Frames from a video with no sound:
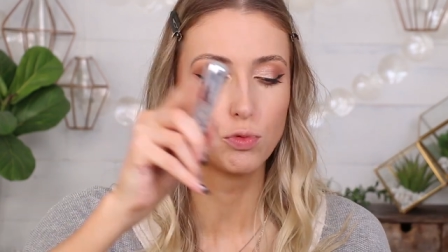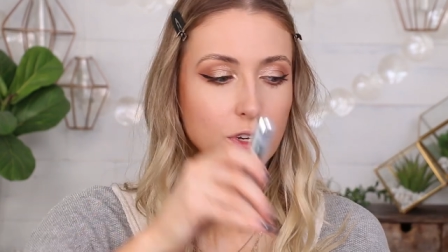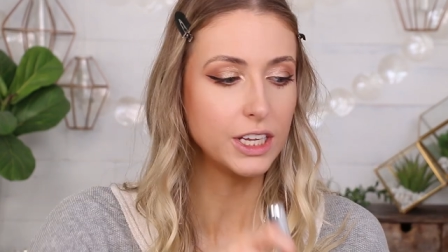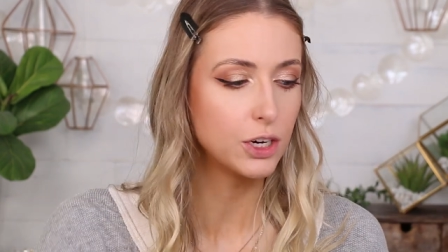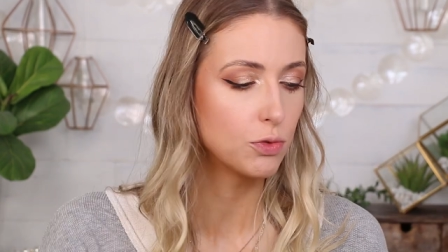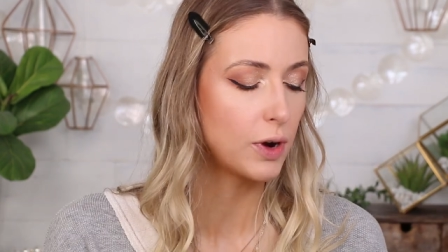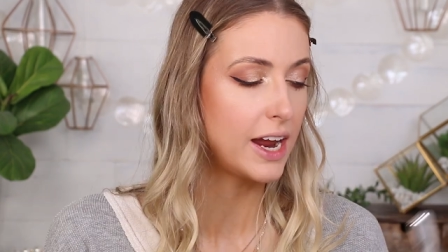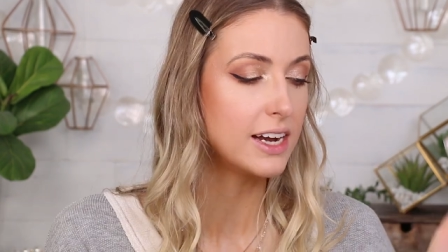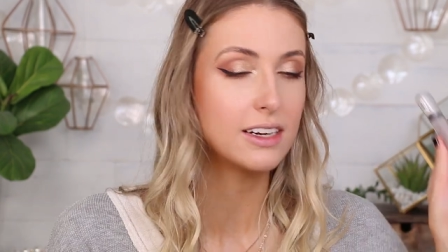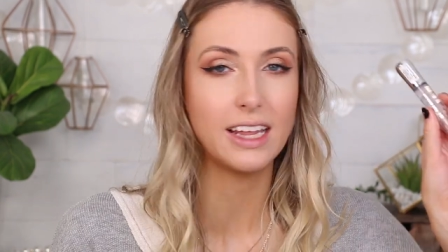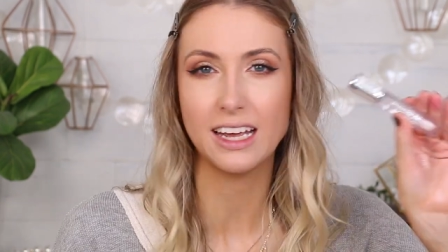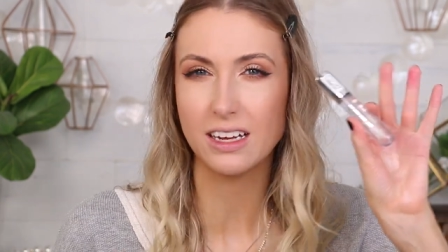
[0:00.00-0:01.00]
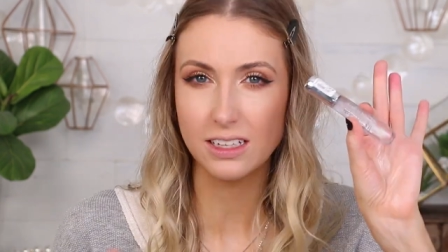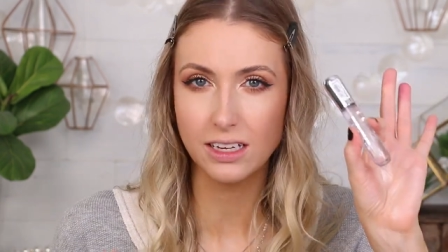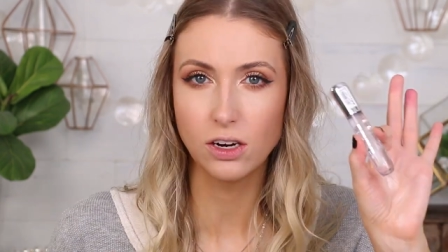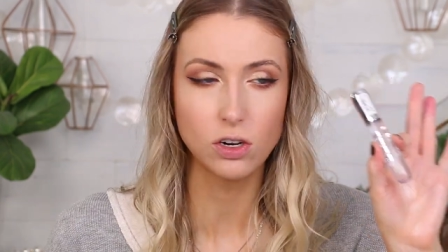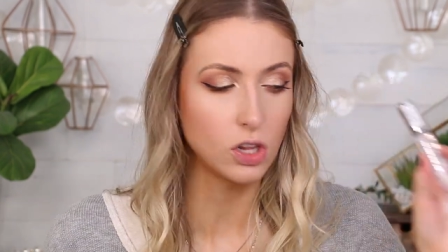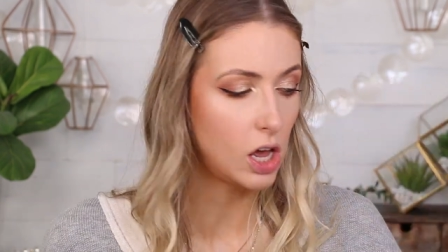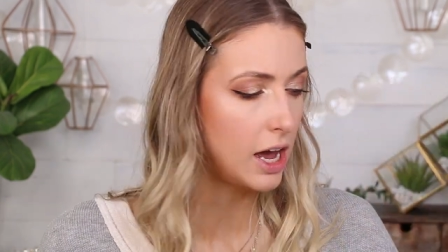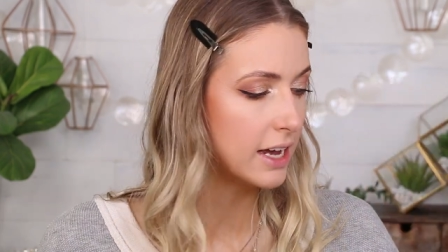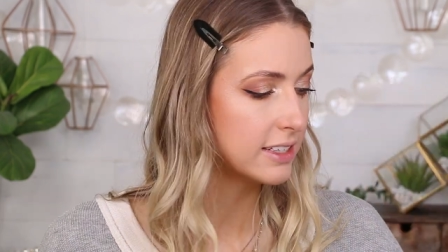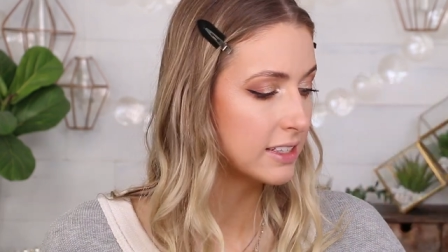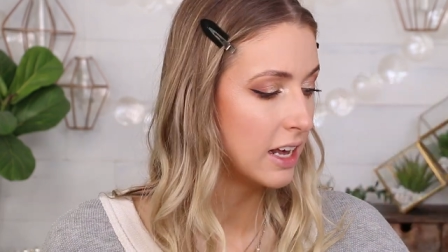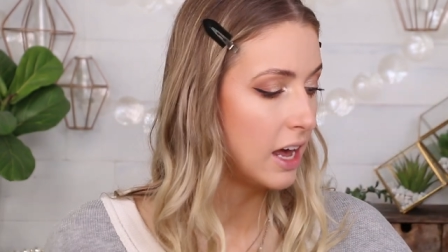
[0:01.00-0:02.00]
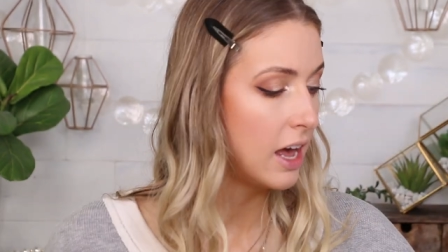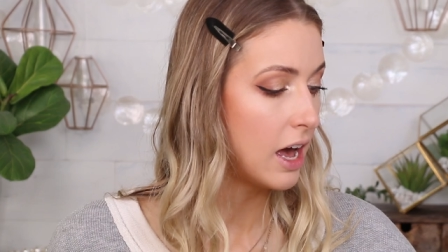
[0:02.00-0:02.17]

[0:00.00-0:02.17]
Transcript: Really great, like, clear gloss.